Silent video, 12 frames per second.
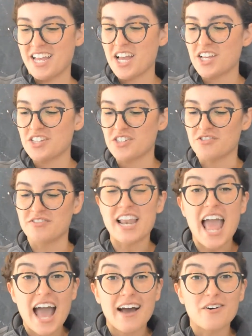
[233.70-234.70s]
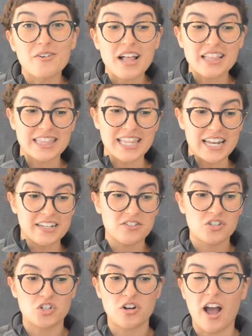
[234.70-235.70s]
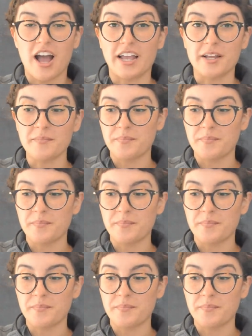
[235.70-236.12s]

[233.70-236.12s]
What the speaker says: So now let us try